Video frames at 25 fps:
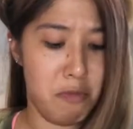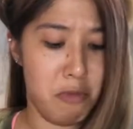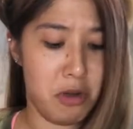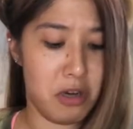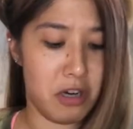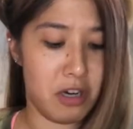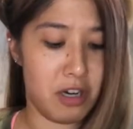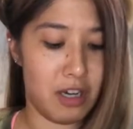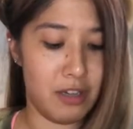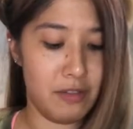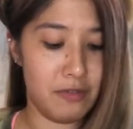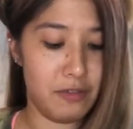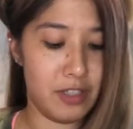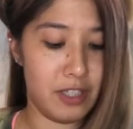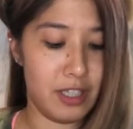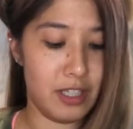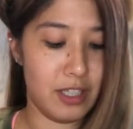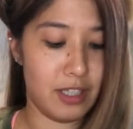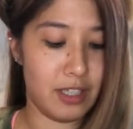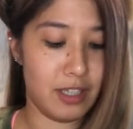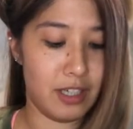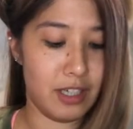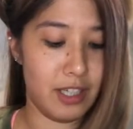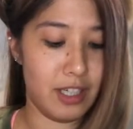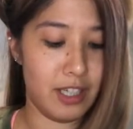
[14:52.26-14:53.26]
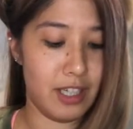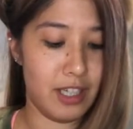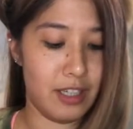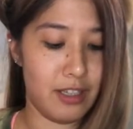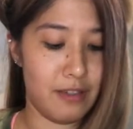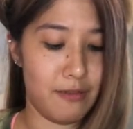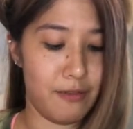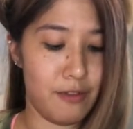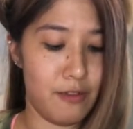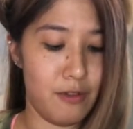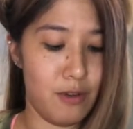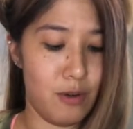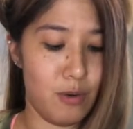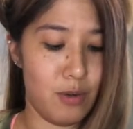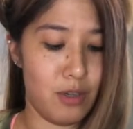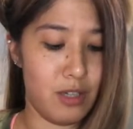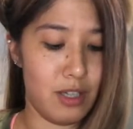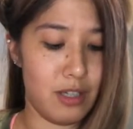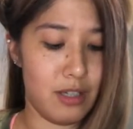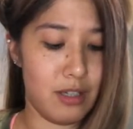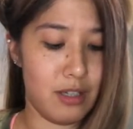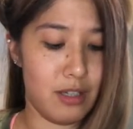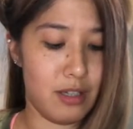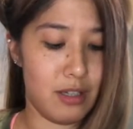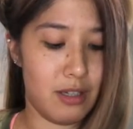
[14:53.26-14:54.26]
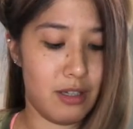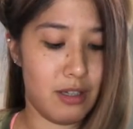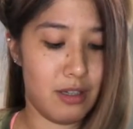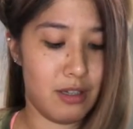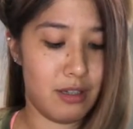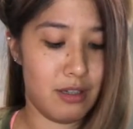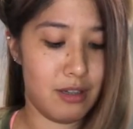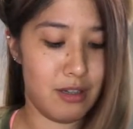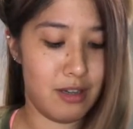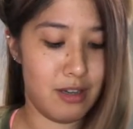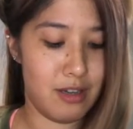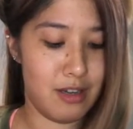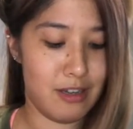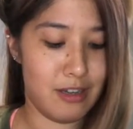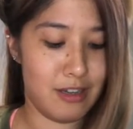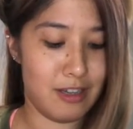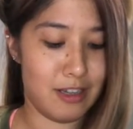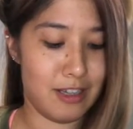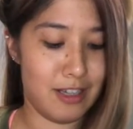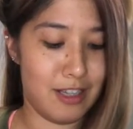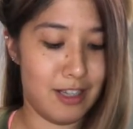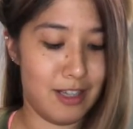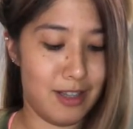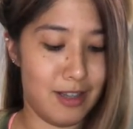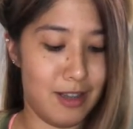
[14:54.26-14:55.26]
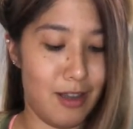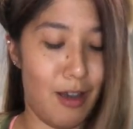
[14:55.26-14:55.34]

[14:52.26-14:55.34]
more confident in cutting it, if you noticed. Because the